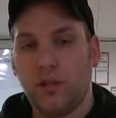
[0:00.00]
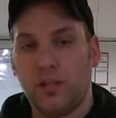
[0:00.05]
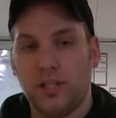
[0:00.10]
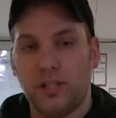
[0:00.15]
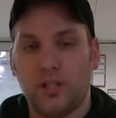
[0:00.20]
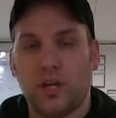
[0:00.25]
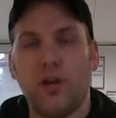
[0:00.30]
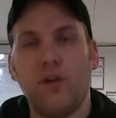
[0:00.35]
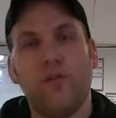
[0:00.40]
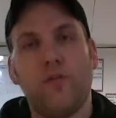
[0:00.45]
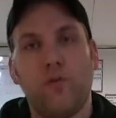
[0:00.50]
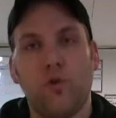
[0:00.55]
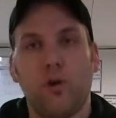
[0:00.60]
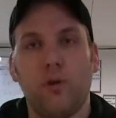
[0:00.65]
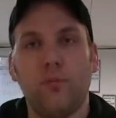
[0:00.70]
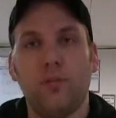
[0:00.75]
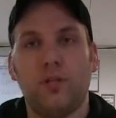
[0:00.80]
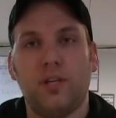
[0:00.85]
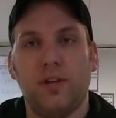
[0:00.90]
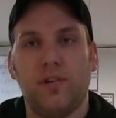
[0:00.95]
does it
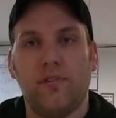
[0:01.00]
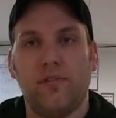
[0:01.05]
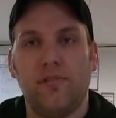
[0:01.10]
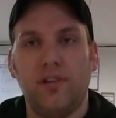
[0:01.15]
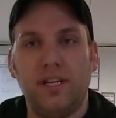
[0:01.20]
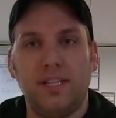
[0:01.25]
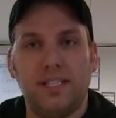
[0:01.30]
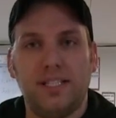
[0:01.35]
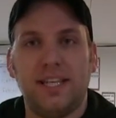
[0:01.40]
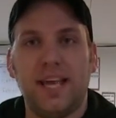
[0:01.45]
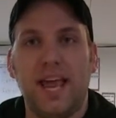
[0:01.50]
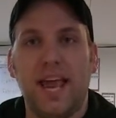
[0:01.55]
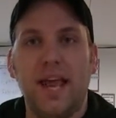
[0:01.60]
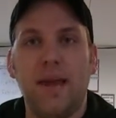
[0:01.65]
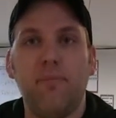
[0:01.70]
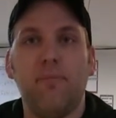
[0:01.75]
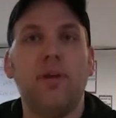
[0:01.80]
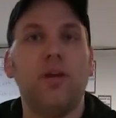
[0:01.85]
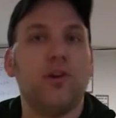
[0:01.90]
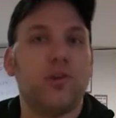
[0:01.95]
conform to reasons
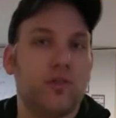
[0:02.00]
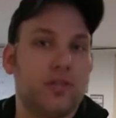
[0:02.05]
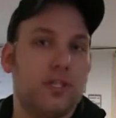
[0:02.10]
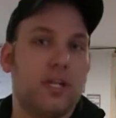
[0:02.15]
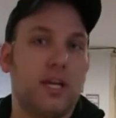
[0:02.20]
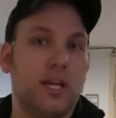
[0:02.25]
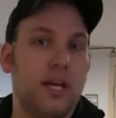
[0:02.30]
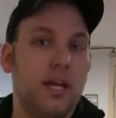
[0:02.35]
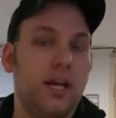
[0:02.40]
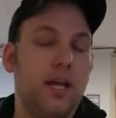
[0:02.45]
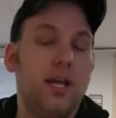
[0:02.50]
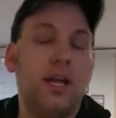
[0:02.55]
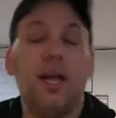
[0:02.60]
A, B, or C?